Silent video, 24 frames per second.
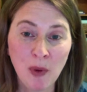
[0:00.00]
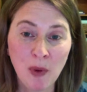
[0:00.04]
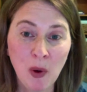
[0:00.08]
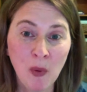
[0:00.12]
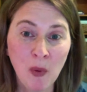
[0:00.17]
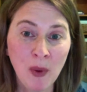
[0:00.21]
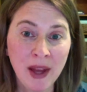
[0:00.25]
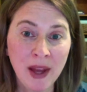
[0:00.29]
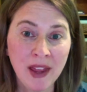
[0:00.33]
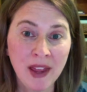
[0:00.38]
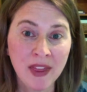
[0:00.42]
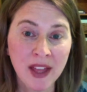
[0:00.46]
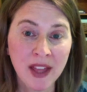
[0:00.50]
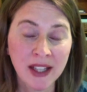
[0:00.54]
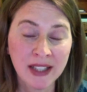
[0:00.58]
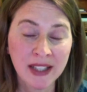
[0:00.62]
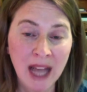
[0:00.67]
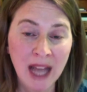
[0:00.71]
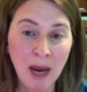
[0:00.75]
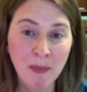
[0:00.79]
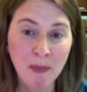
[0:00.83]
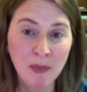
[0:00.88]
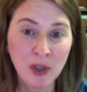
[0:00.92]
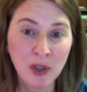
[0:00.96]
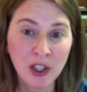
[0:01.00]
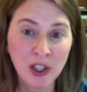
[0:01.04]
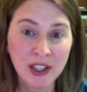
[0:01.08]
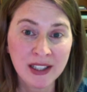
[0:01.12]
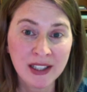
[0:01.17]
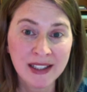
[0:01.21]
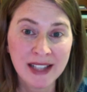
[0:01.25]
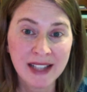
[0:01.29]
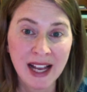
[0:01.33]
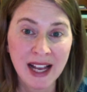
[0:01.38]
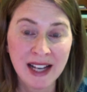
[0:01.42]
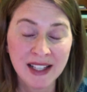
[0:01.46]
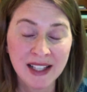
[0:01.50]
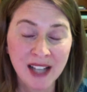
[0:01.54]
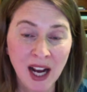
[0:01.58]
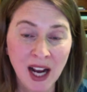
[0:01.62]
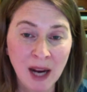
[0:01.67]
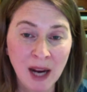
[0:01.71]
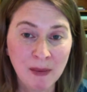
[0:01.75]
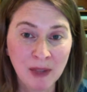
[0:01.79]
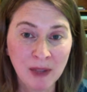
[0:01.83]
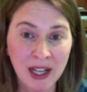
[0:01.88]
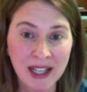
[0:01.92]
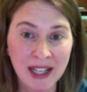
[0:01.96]
with lap books and
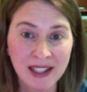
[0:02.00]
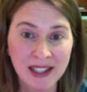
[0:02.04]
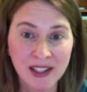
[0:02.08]
timelines.